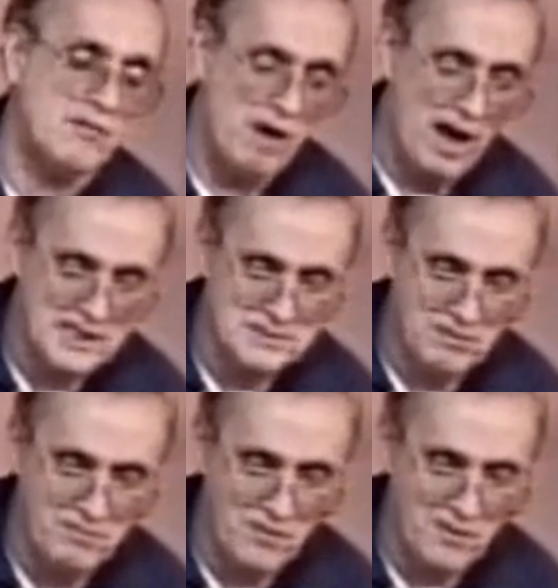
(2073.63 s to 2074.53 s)
rise
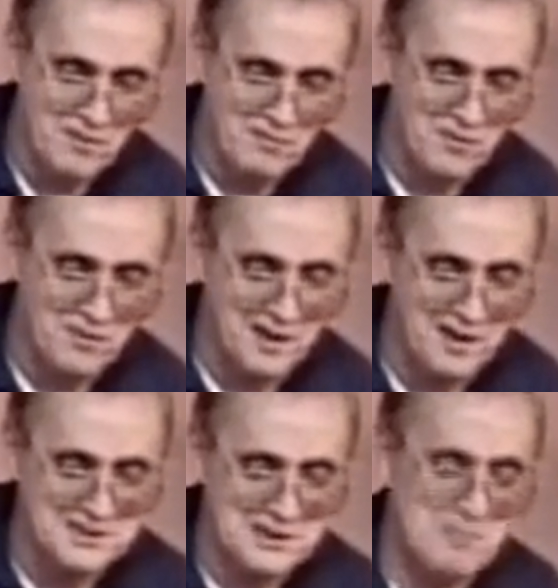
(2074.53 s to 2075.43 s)
before you, for the
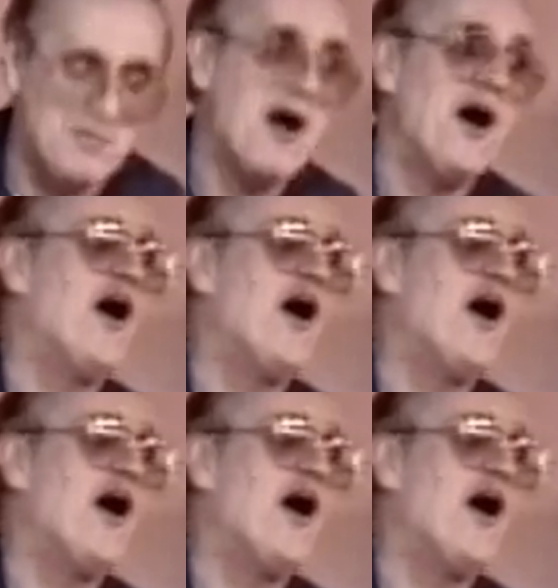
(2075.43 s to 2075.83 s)
custom